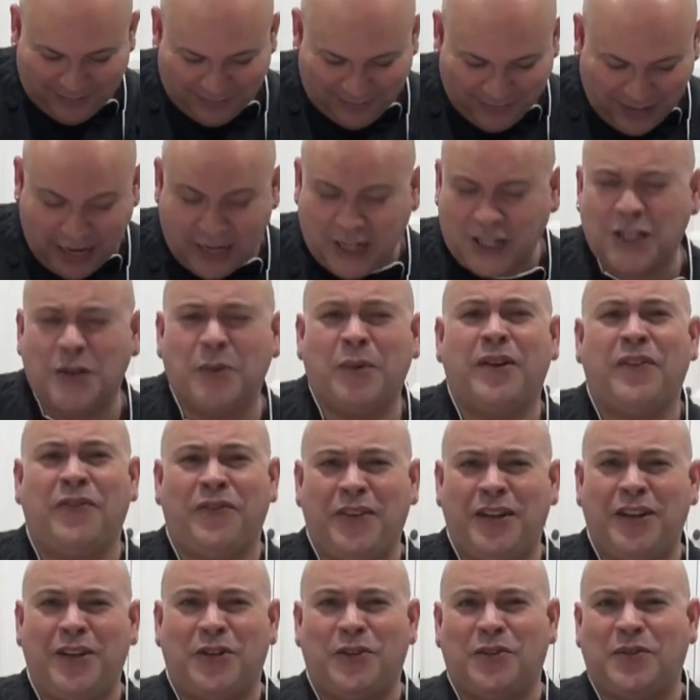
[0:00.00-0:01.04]
Actually, when a
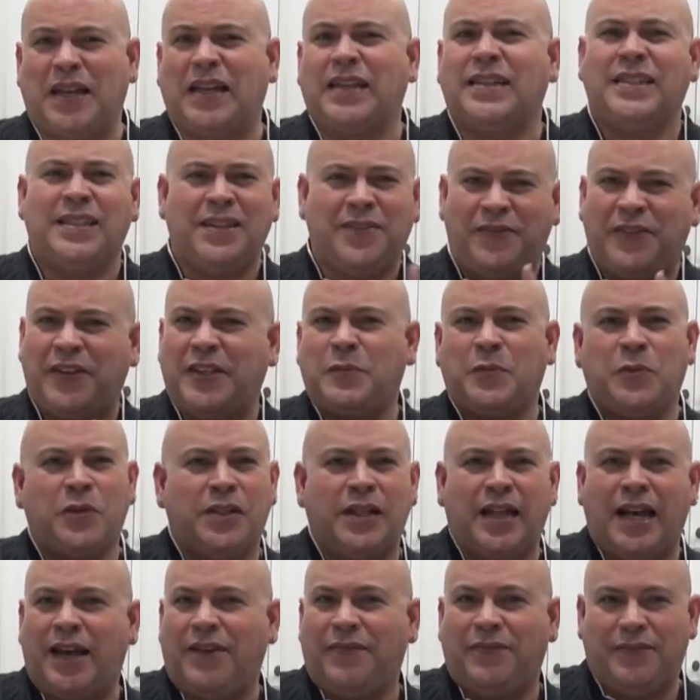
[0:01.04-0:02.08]
video is, I see Facebook
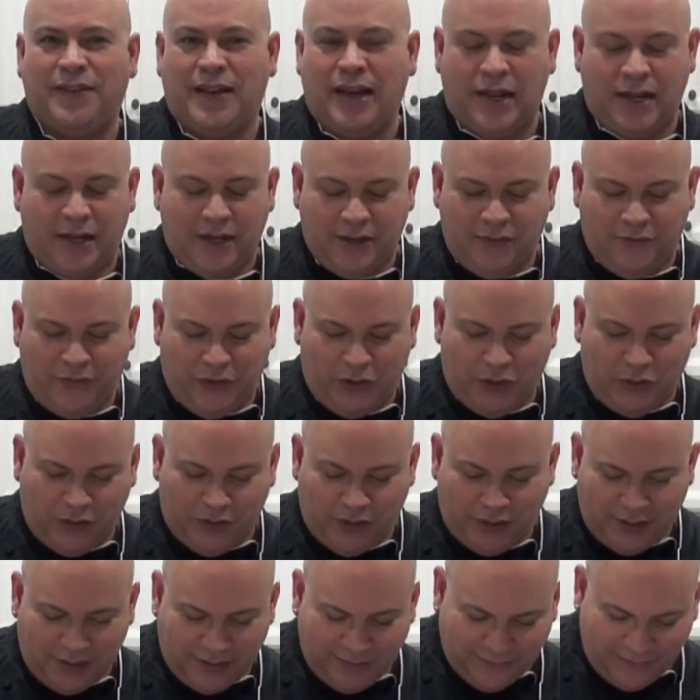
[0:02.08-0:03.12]
Live, got it
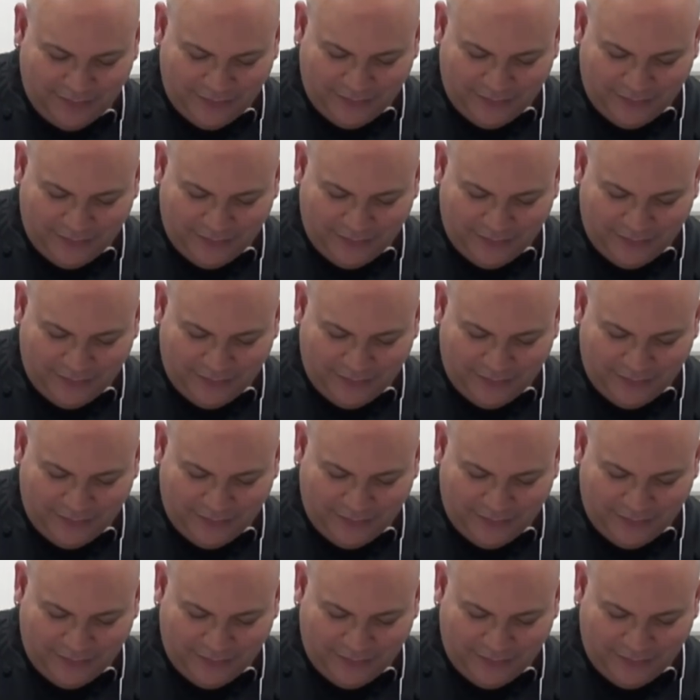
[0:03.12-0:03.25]
confused.